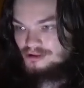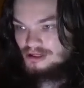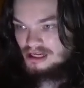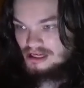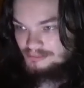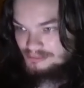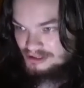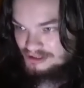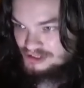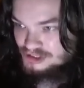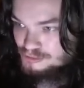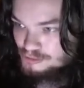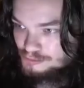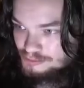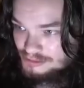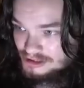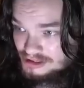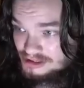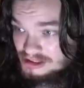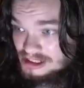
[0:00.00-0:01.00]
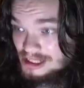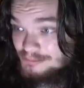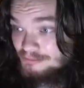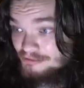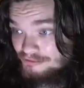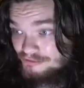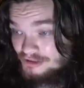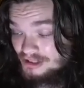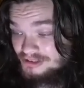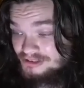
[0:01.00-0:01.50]
I mean, this would be the type
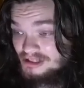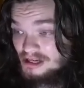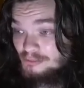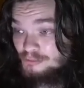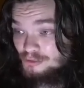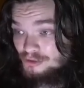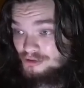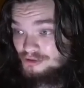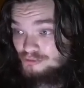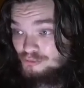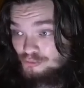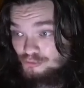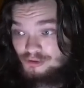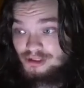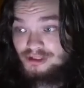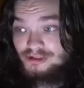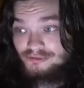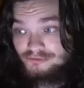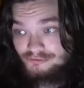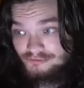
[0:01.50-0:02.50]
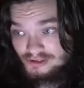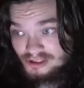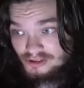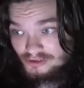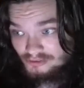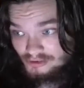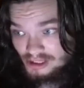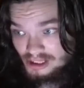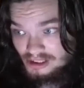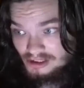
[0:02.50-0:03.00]
of thing that would
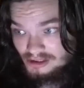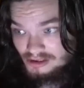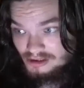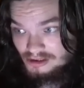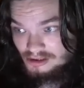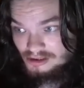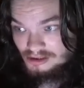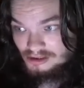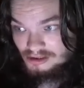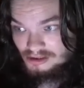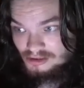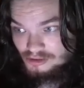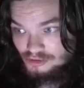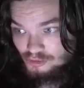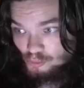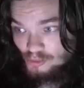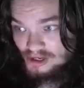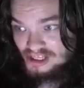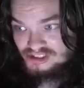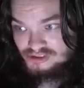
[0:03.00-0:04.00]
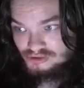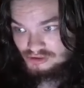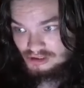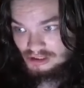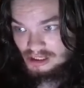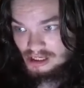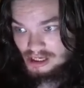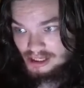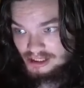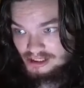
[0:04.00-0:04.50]
reinvigorate the Western
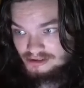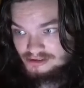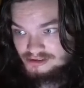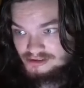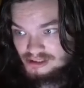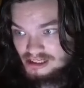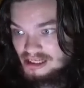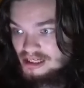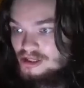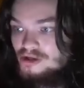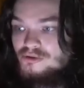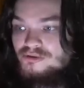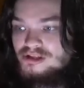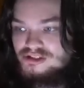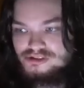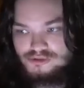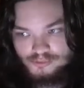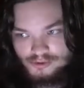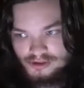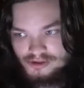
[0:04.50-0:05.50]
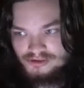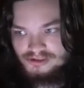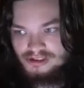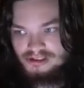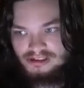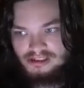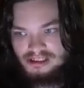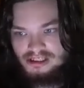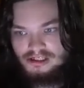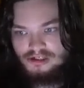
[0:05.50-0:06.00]
alliance. And I know that's a weird
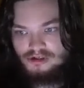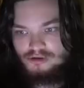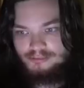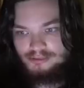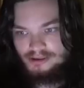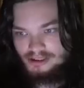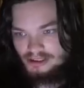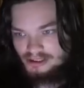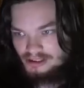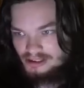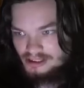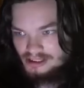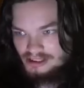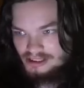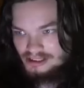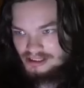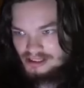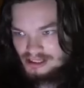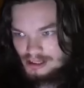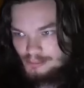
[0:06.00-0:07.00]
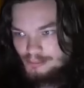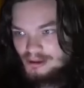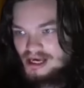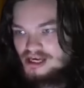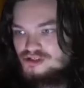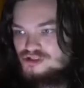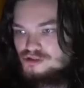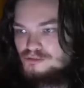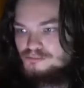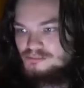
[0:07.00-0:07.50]
thing to hear, but
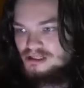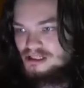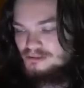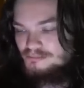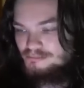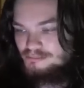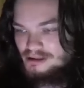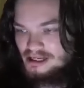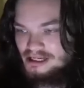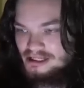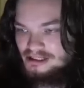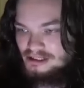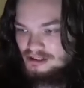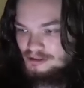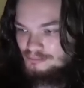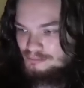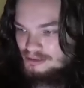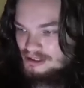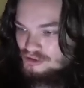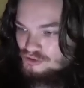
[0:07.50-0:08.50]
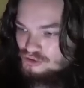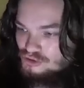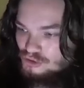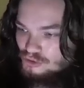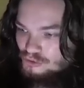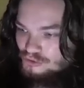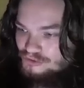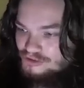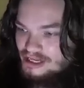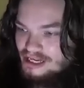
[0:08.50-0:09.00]
imagine being Biden and being
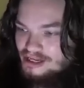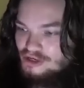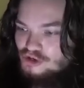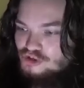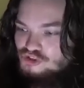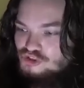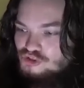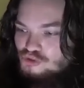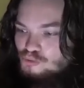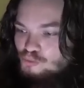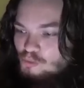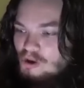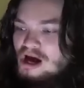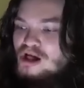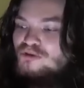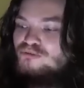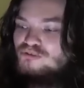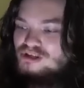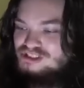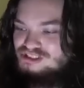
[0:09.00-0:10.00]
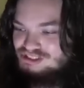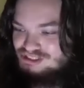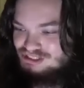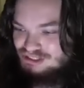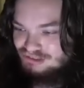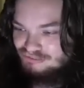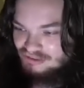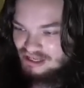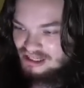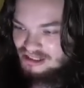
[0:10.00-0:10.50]
told that while Russia's
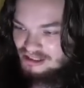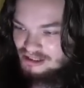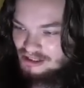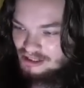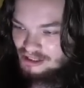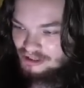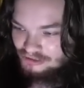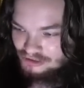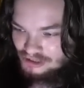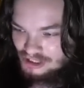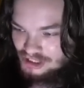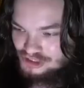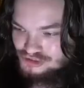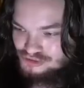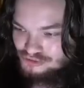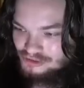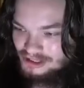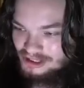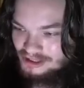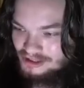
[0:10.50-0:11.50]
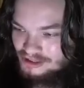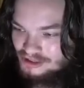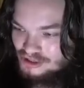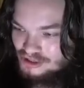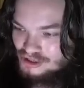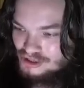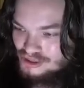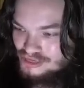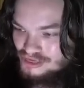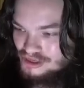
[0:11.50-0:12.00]
invading another country,
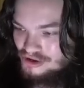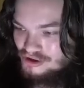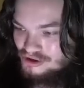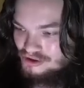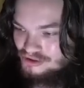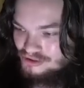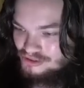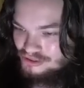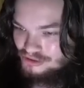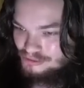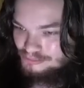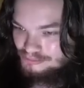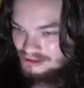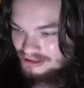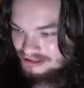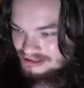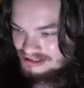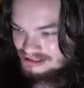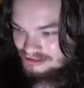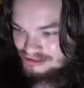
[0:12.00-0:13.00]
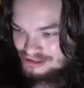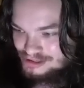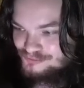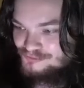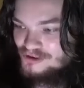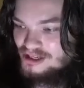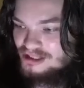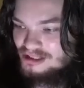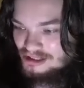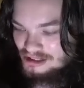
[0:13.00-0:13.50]
their their military's
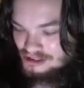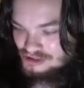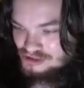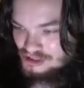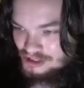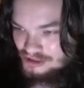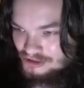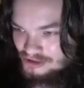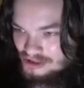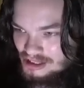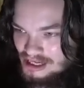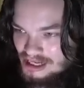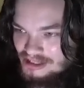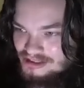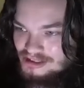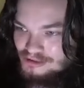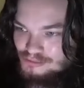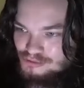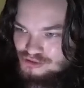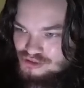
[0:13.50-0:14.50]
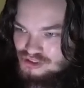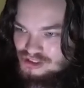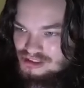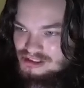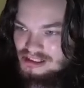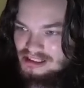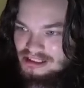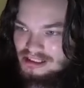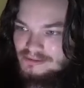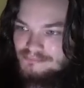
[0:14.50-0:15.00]
fighting each other, and there was
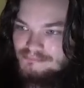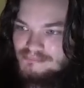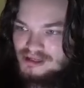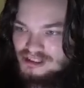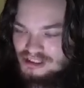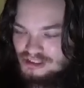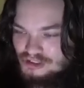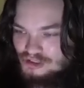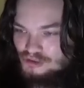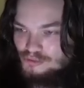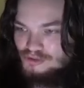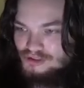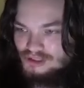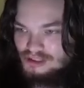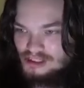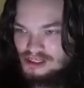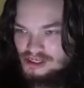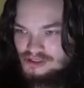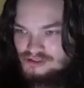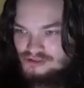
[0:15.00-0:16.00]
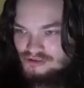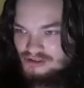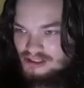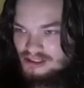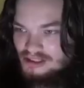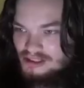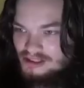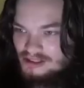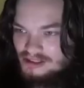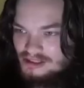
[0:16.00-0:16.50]
just like a mini coup in the
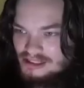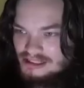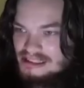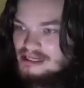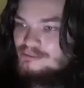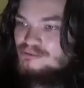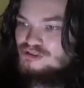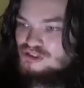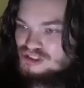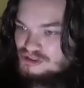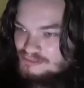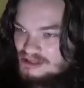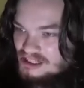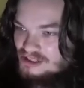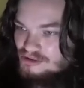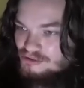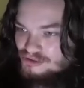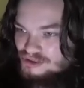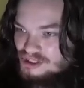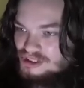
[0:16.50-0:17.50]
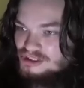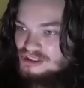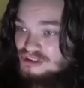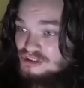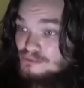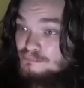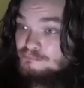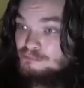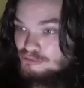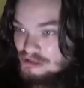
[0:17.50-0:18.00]
country. That would just make you think that
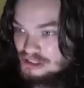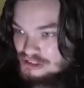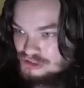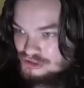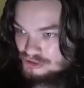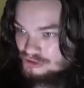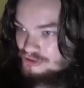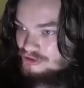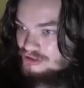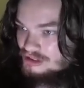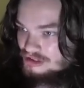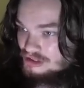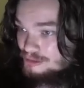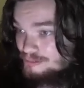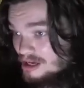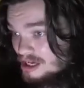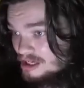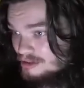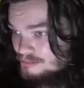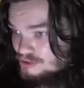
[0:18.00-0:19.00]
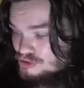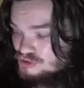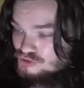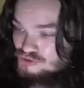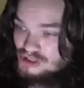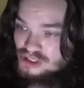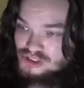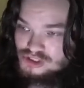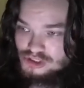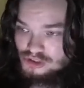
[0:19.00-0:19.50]
the pressure that the Biden
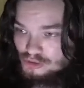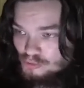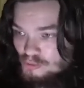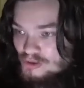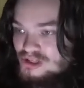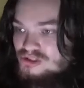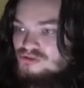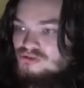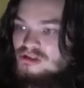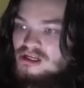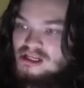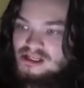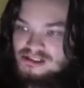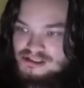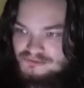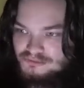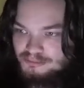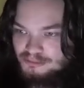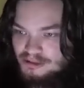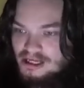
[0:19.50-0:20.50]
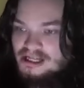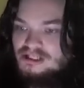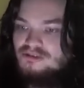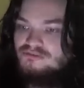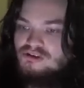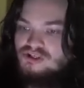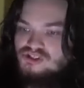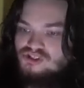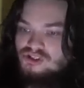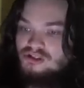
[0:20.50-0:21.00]
administration and the Western allies have applied to
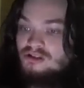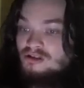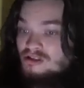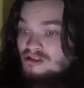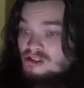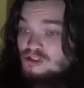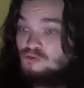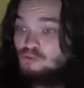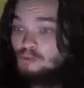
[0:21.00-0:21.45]
Russia is